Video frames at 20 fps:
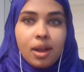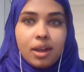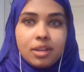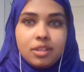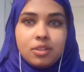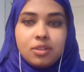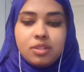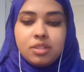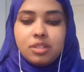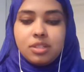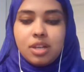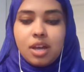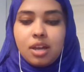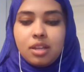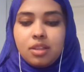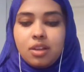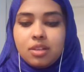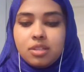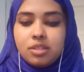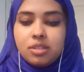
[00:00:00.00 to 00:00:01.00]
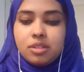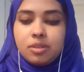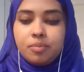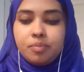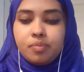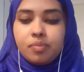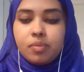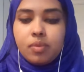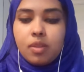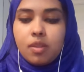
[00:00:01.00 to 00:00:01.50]
I noticed that I lost
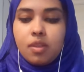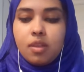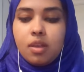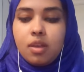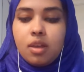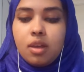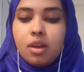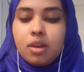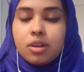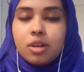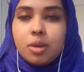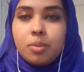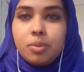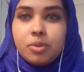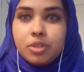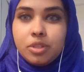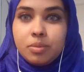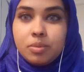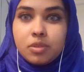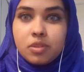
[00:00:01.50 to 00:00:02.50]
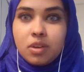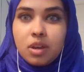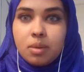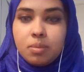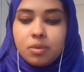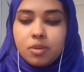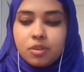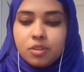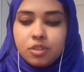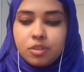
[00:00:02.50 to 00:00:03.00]
a couple
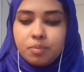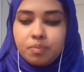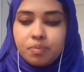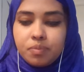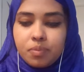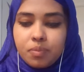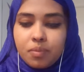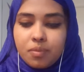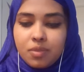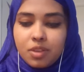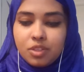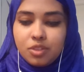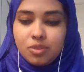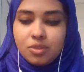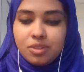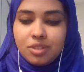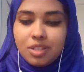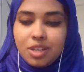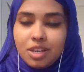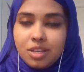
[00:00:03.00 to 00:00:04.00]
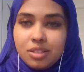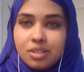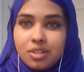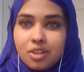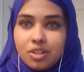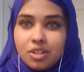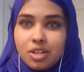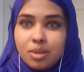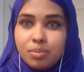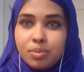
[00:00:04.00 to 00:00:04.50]
subscribers as soon as I
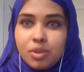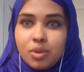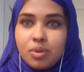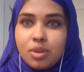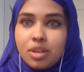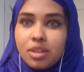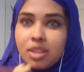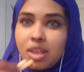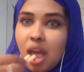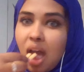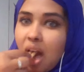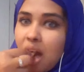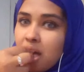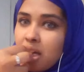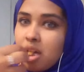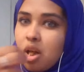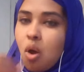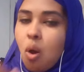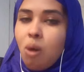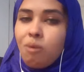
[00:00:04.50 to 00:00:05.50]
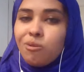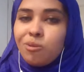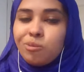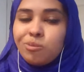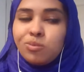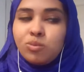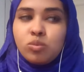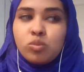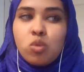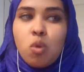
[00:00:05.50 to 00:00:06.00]
started uploading the
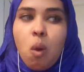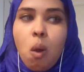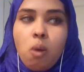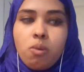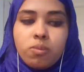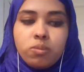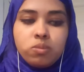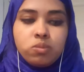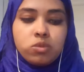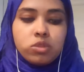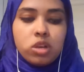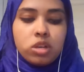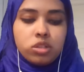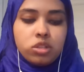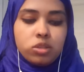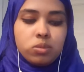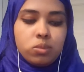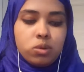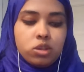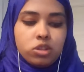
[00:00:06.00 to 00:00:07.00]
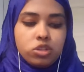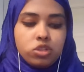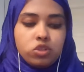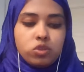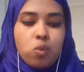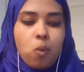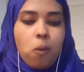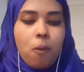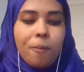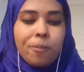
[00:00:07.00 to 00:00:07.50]

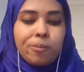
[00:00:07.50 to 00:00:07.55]
SMRs